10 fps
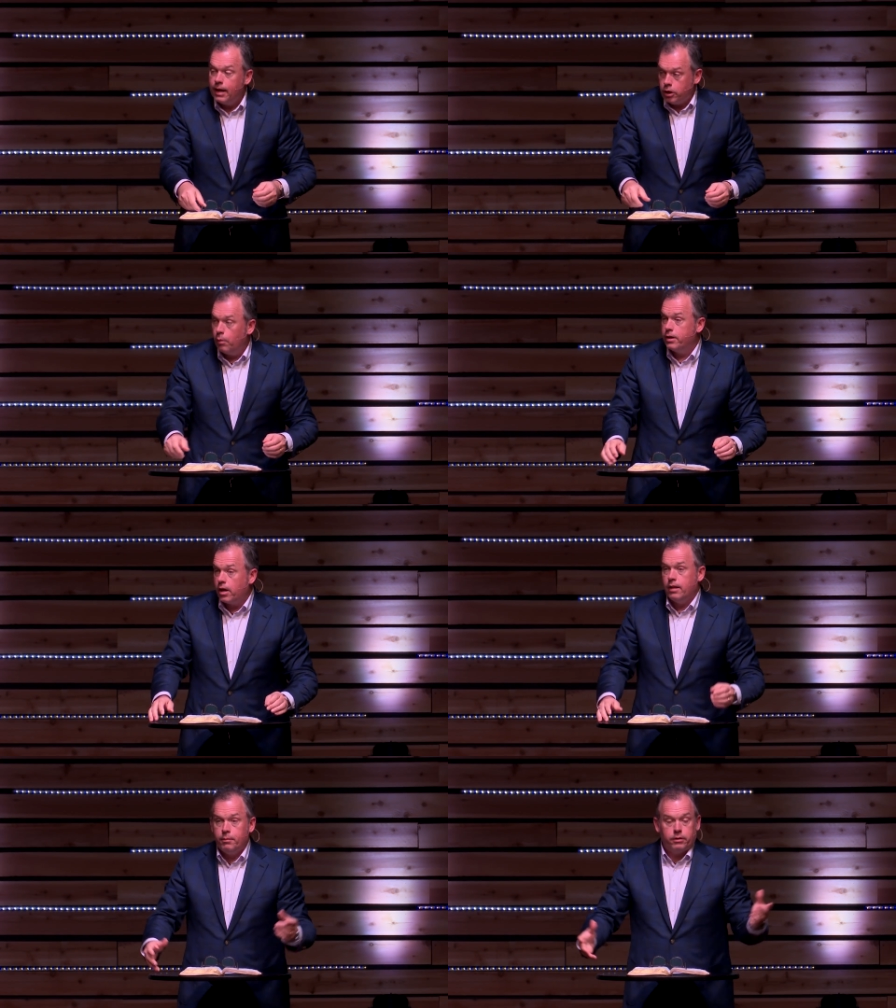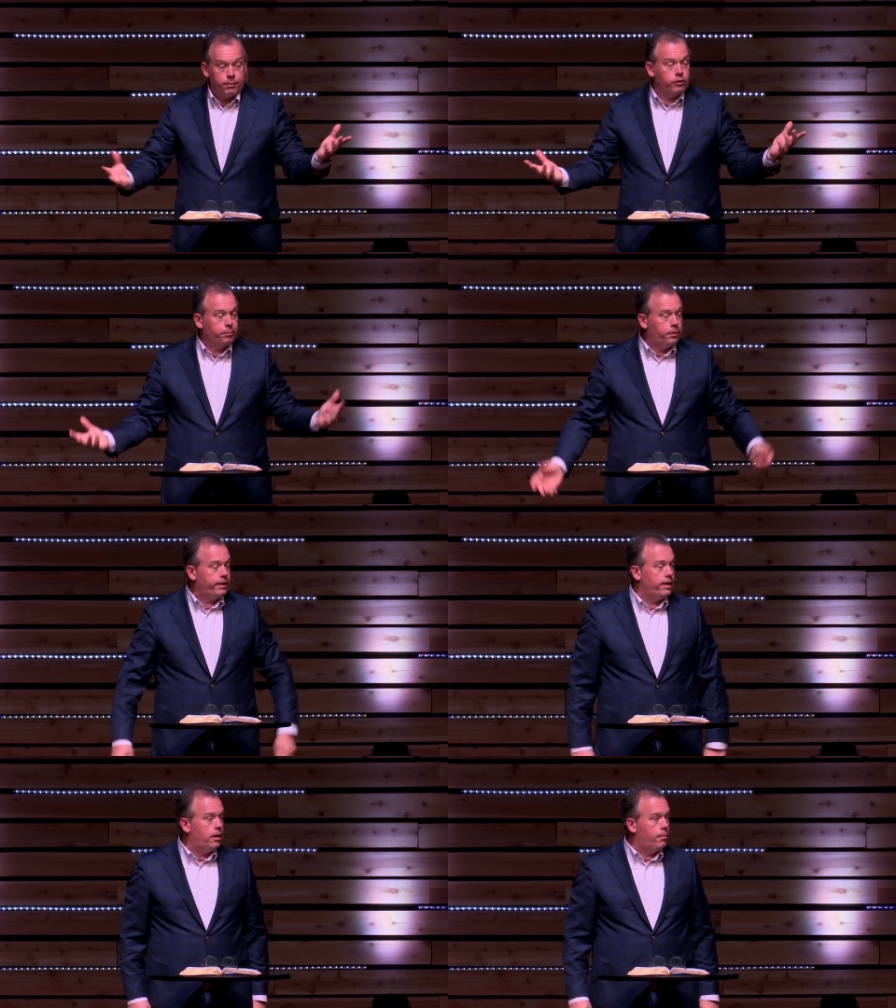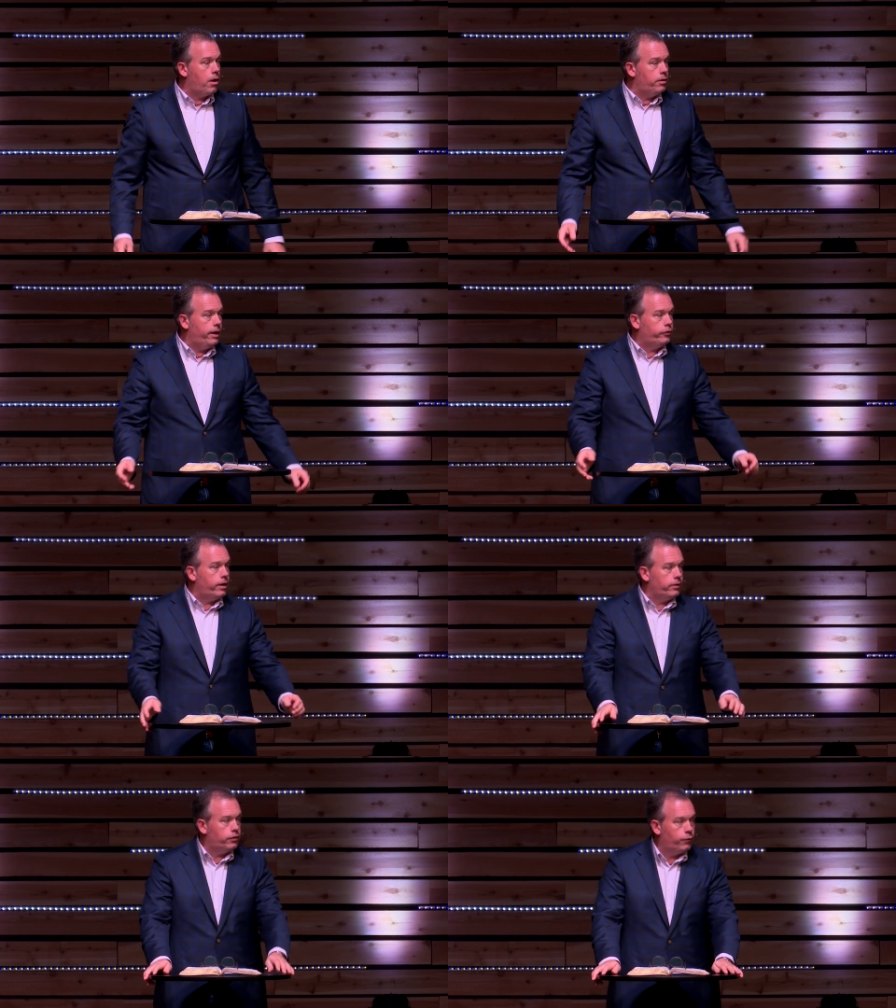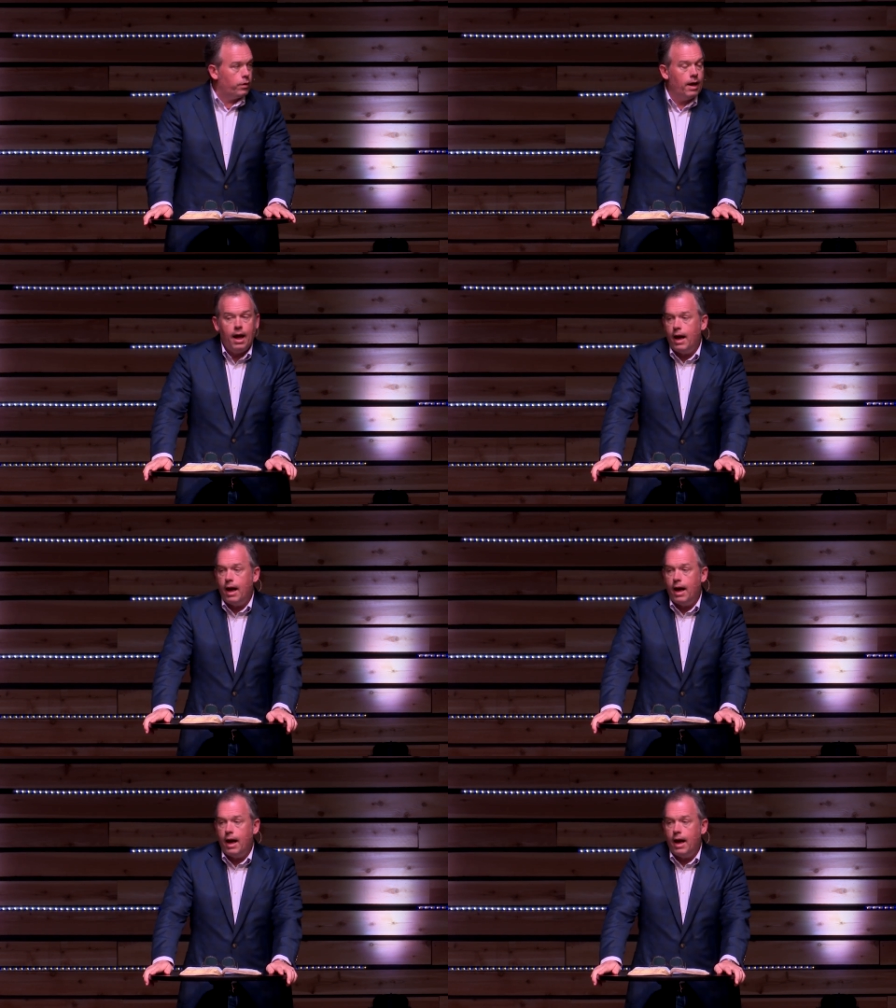And you know what? God, let, me, let me put that in the modern day translation for you.